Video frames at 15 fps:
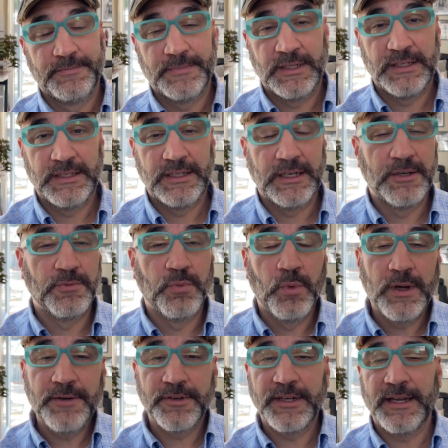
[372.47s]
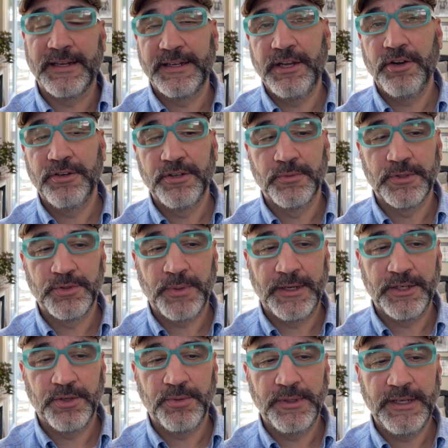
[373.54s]
of whatever kind of character we're
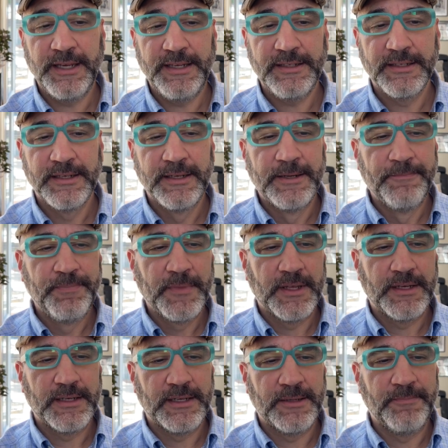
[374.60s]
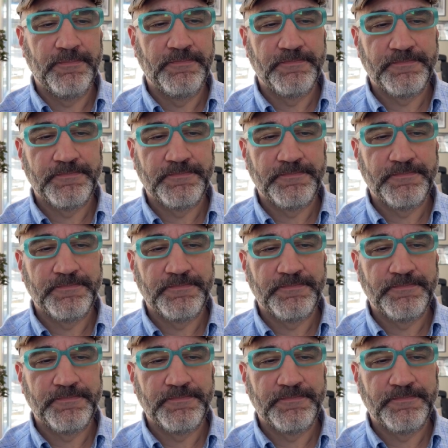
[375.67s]
trying to create. And